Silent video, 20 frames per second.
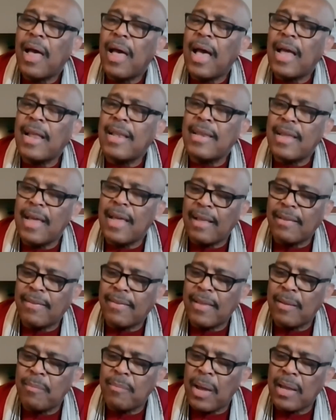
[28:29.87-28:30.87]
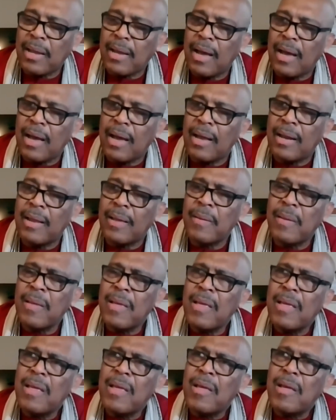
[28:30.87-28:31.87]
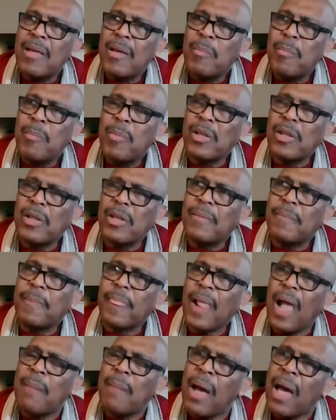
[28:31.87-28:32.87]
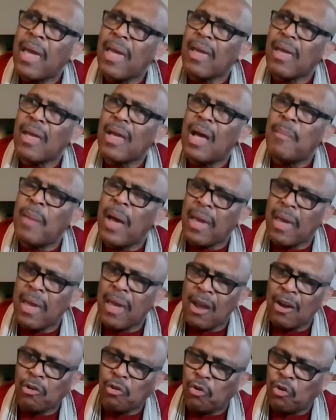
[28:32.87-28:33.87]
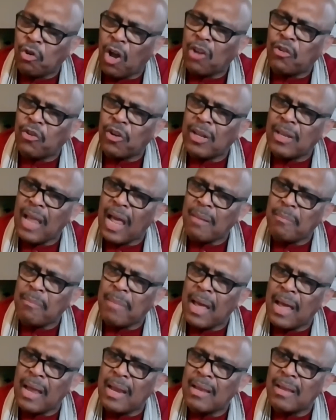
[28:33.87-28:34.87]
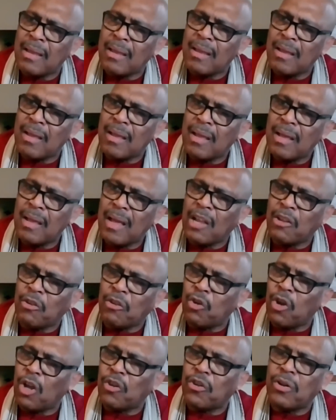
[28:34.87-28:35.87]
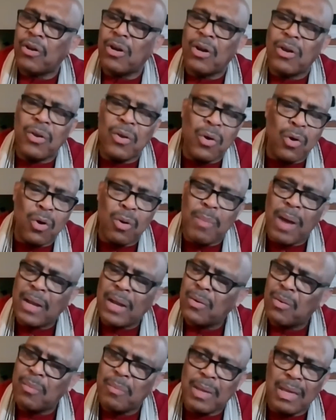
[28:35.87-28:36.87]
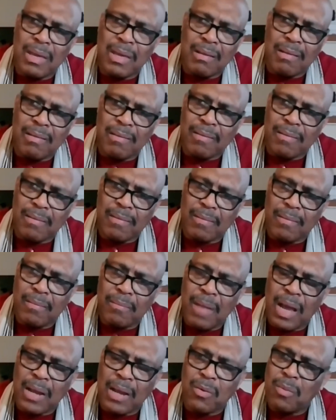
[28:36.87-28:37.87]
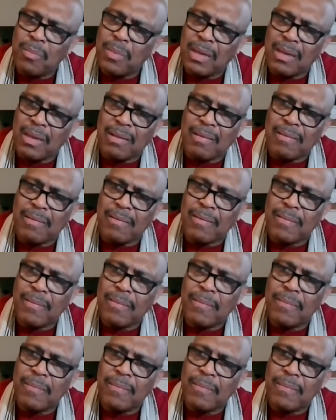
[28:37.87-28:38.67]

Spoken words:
And I said, my God, but am I here judging that man and judging her? No, by no means. By no means.